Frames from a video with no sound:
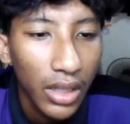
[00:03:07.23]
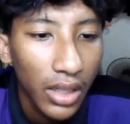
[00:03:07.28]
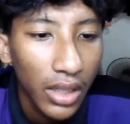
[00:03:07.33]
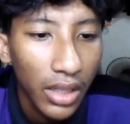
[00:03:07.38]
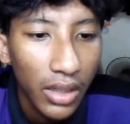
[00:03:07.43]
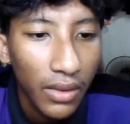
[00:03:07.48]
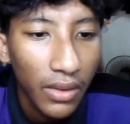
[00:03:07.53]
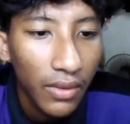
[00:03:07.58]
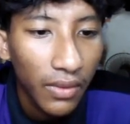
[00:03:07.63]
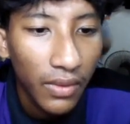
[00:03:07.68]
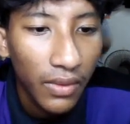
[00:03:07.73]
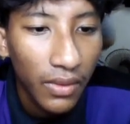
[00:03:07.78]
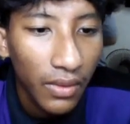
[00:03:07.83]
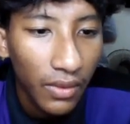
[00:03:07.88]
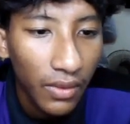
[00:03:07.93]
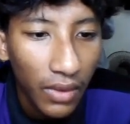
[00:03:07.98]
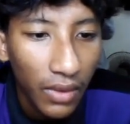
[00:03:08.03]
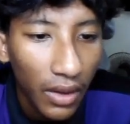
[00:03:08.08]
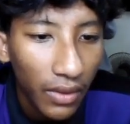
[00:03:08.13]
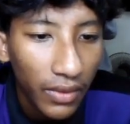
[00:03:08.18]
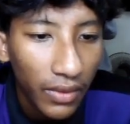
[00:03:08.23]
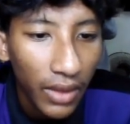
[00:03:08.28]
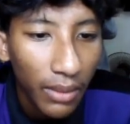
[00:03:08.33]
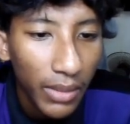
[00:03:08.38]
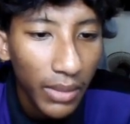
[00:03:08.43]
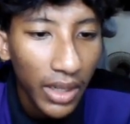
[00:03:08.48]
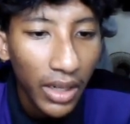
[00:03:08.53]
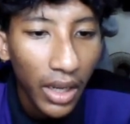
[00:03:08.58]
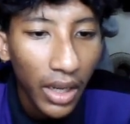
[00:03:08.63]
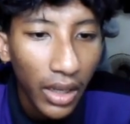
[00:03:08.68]
in valve
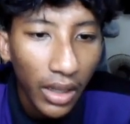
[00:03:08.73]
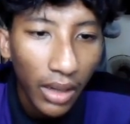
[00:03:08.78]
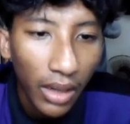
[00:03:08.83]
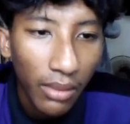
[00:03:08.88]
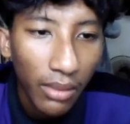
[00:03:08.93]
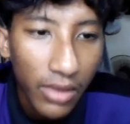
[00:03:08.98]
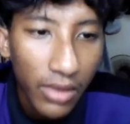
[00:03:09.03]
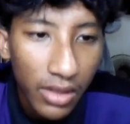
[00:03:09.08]
timing diagram.